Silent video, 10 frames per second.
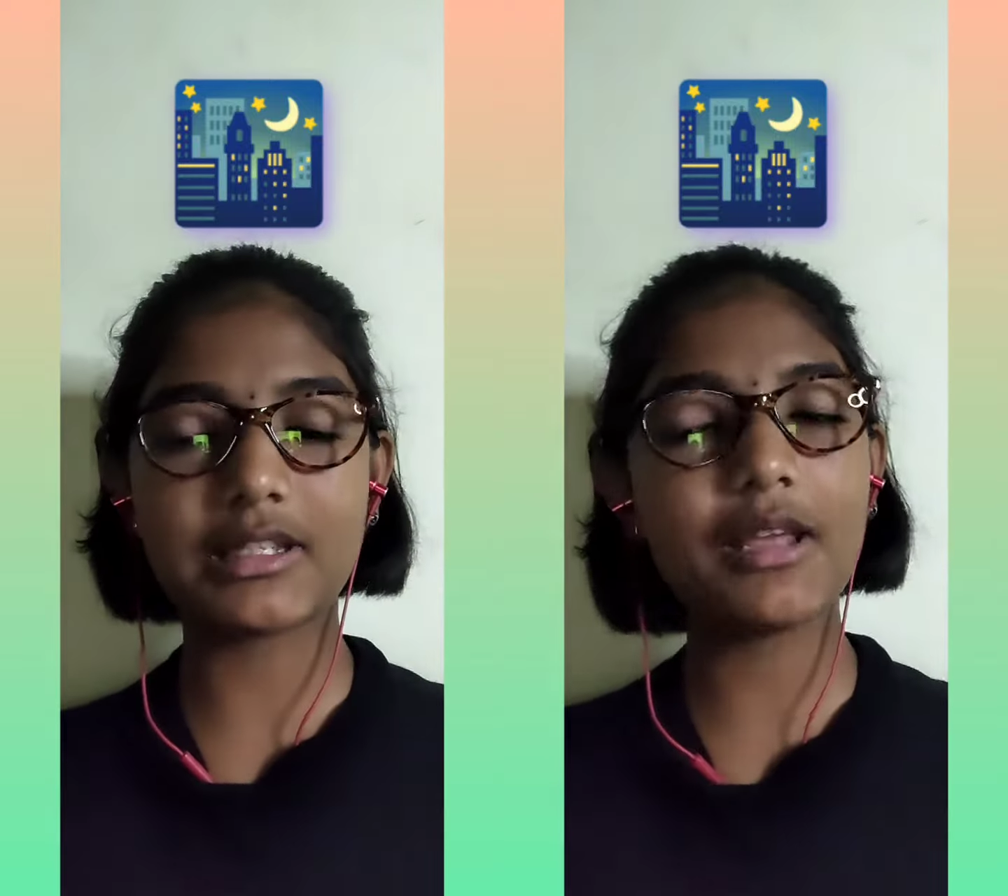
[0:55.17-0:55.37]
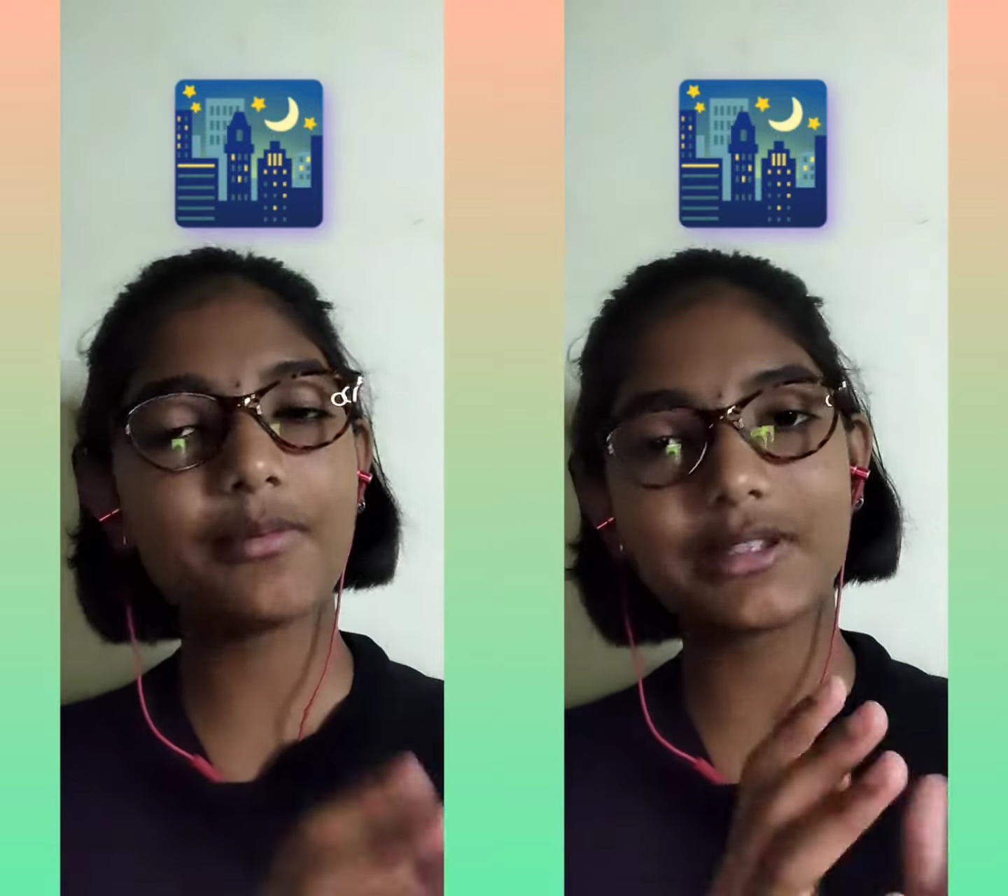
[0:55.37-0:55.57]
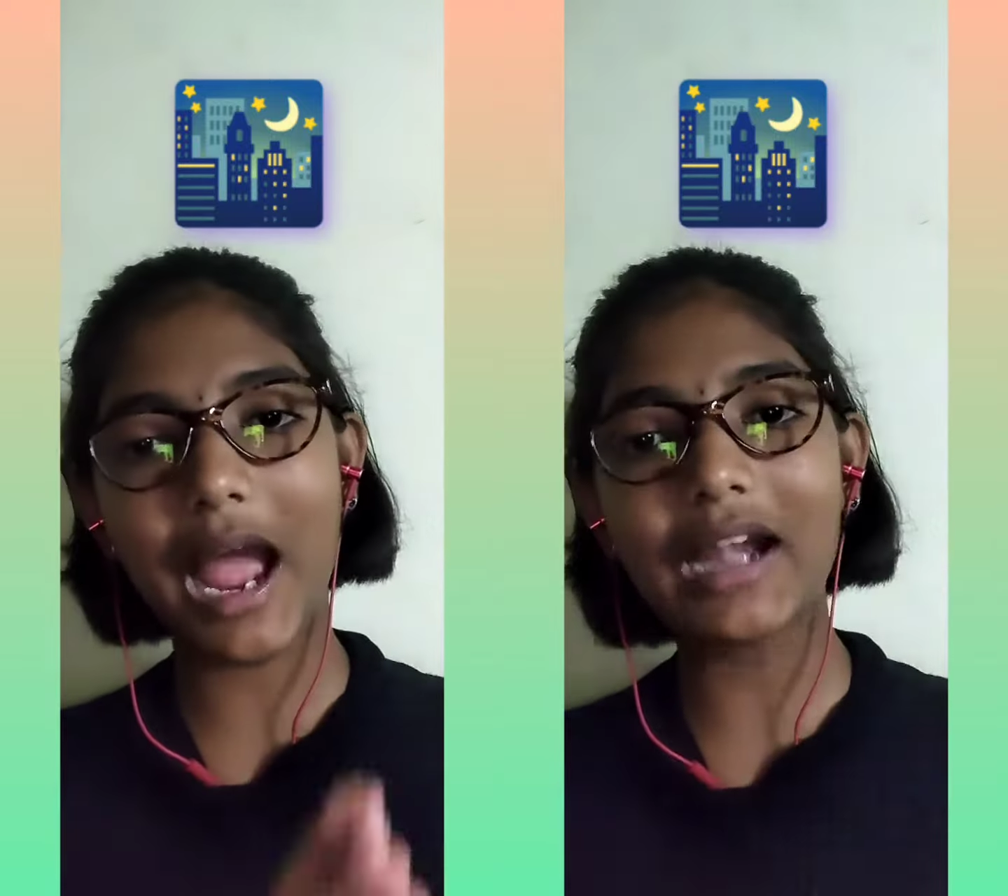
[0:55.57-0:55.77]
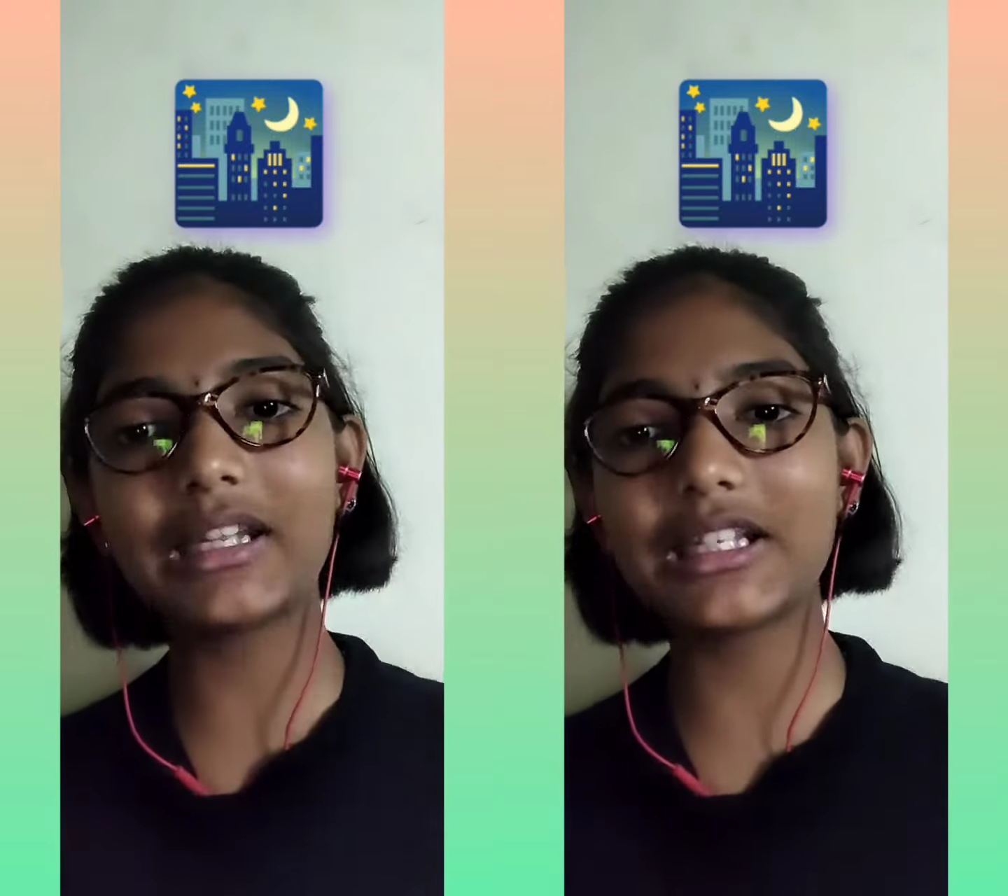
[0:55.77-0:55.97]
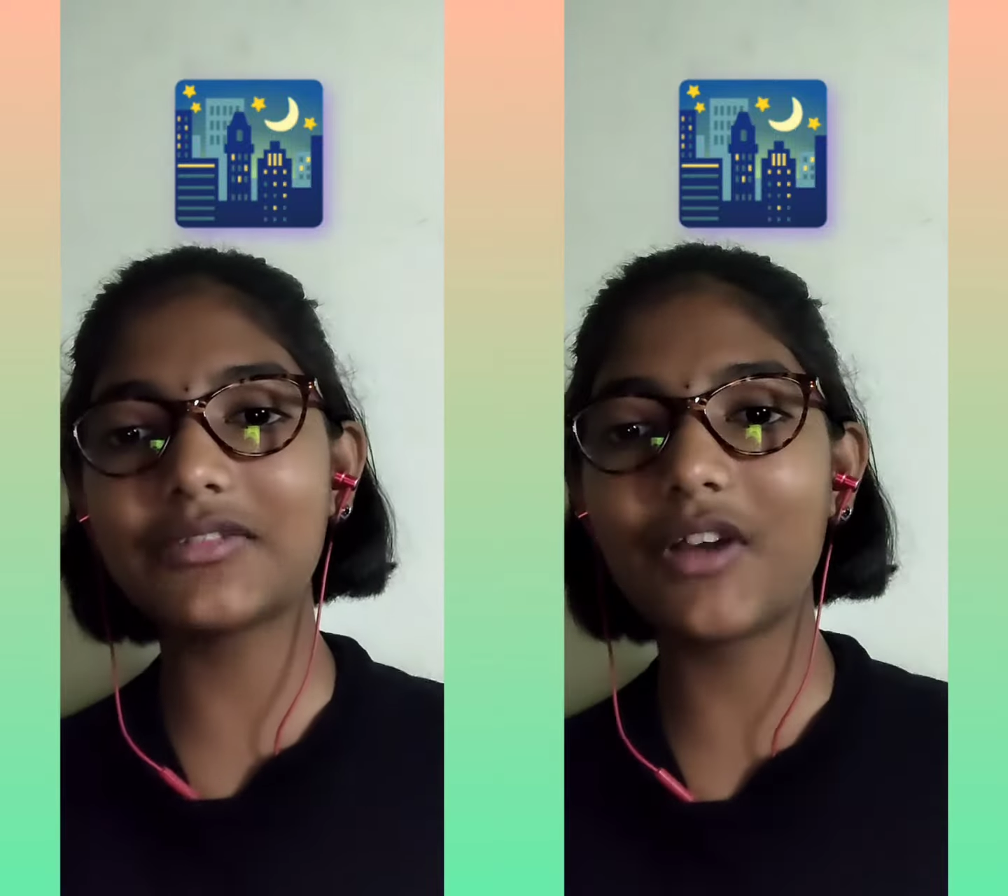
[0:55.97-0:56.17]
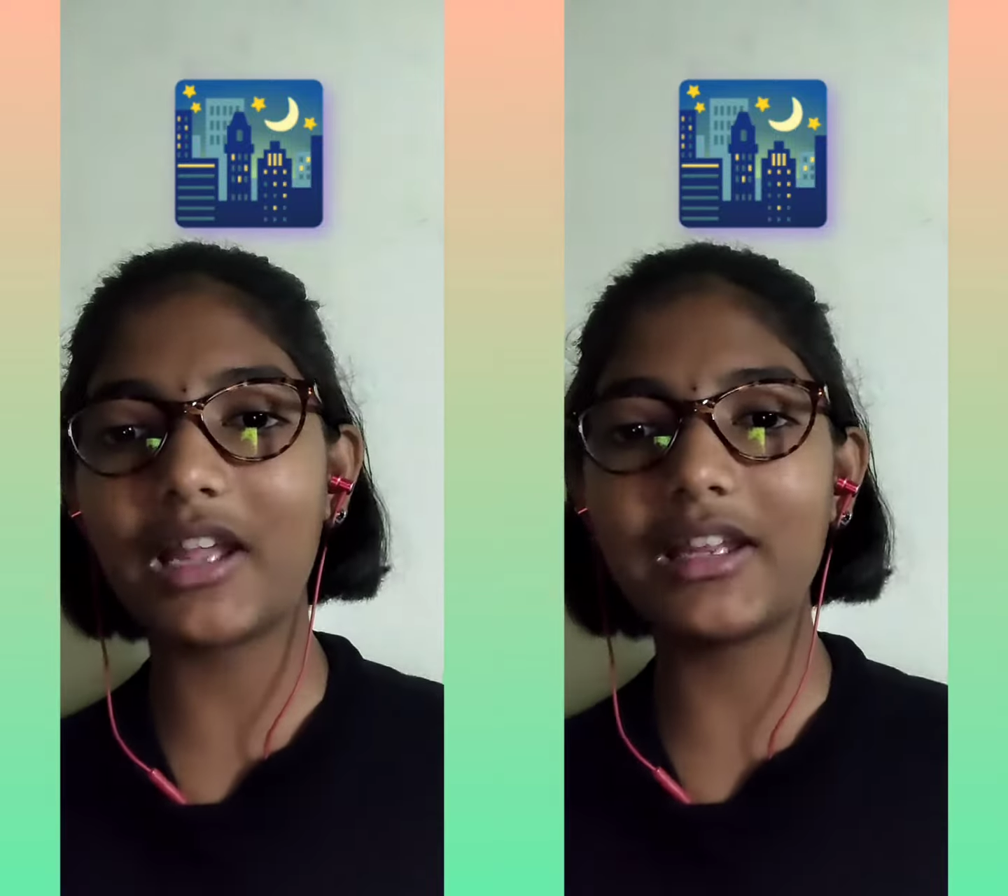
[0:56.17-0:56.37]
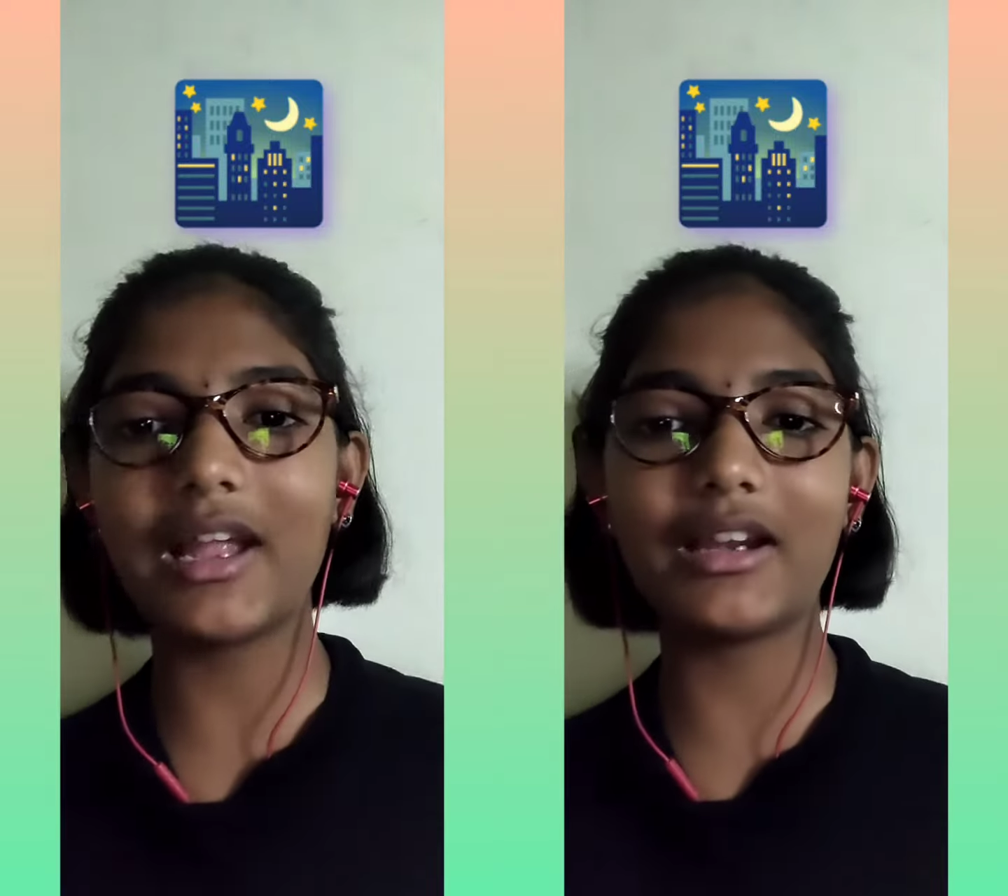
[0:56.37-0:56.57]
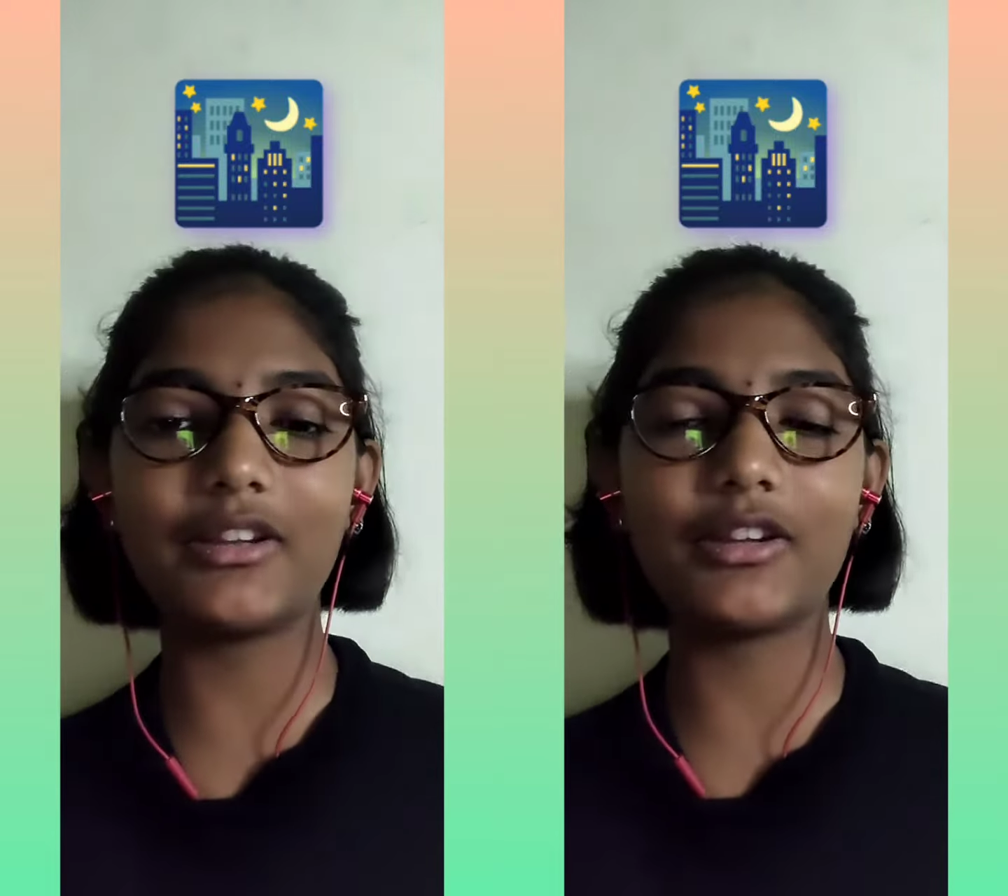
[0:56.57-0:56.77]
sleep satisfyingly
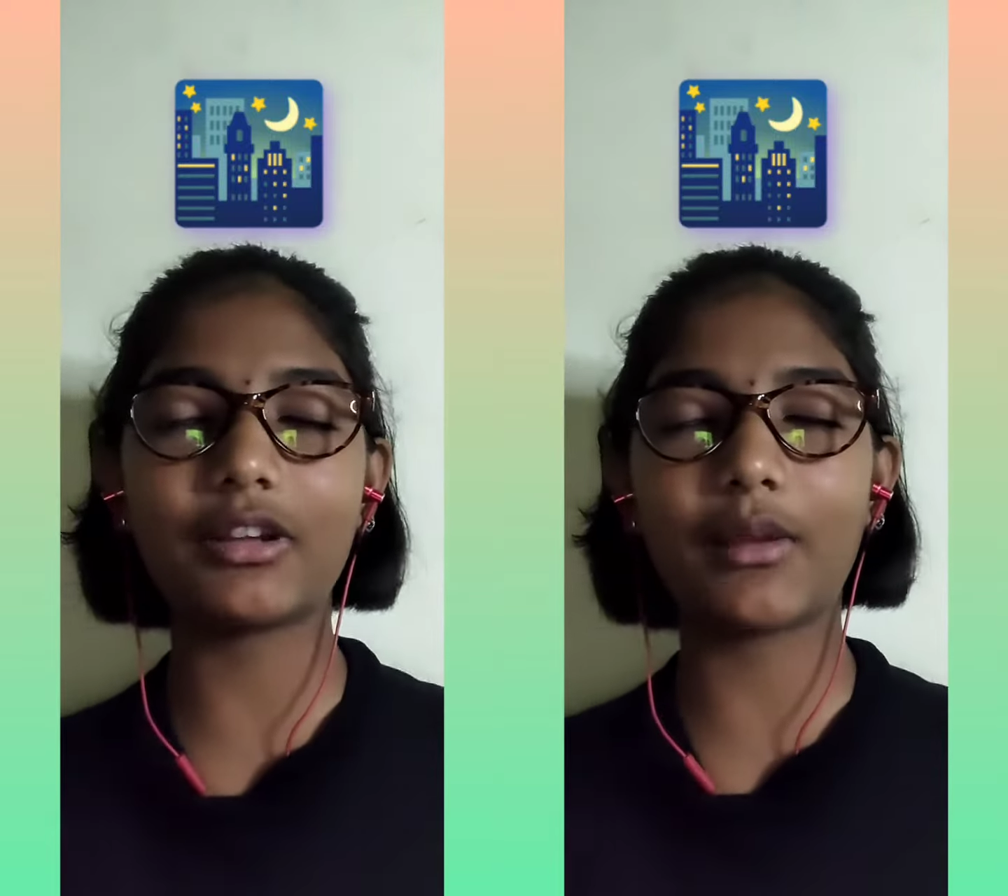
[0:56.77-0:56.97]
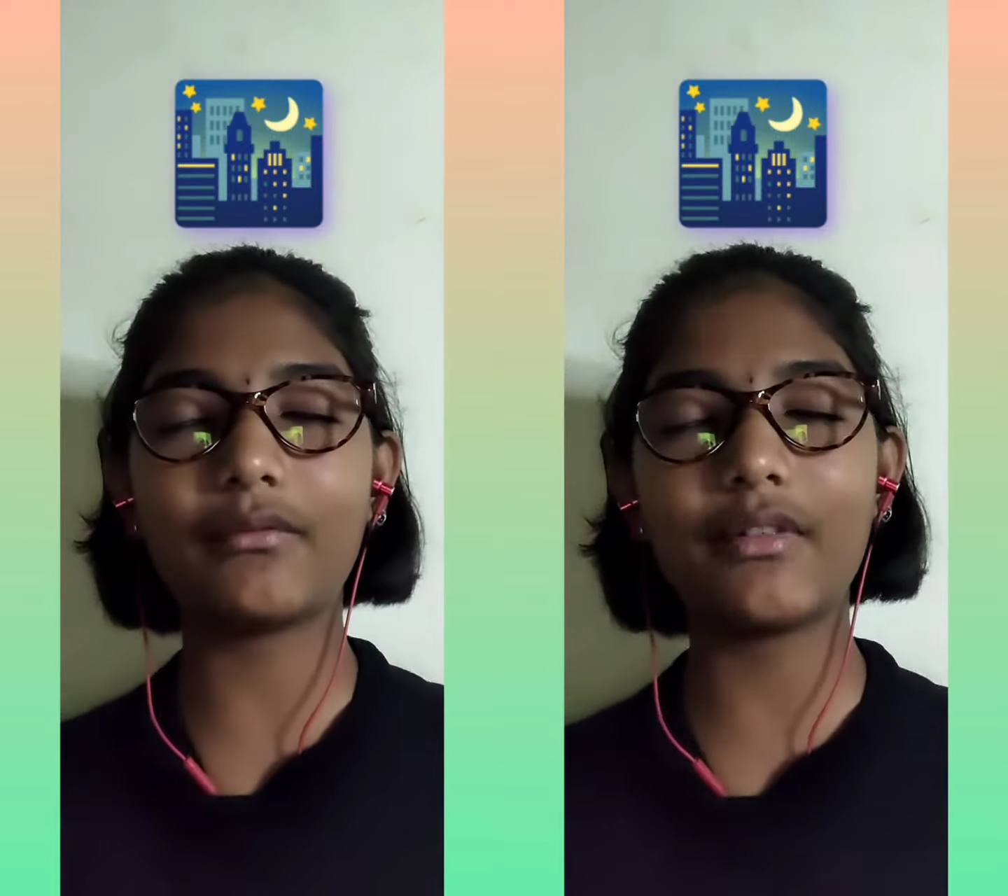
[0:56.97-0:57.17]
and you can